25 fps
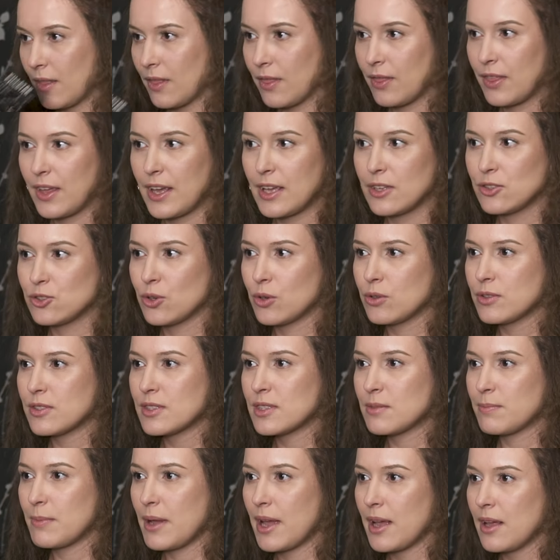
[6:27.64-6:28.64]
They don't
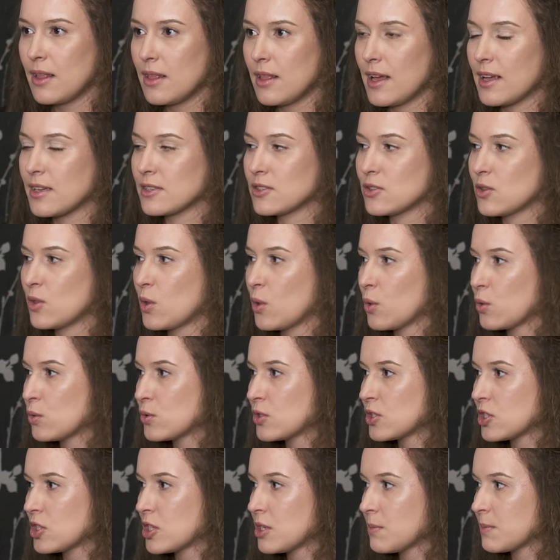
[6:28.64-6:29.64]
smell as
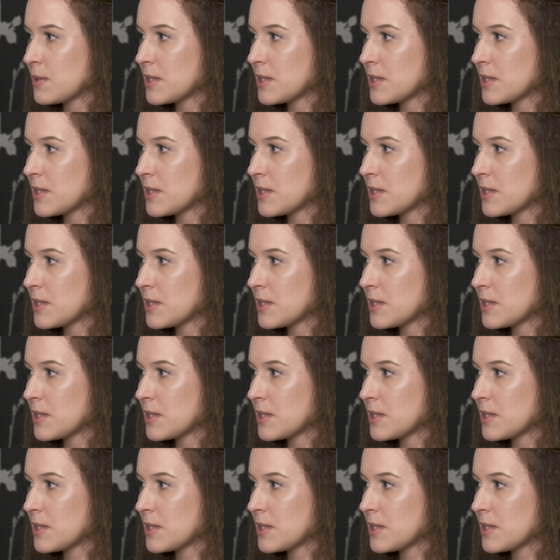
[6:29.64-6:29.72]
those cheap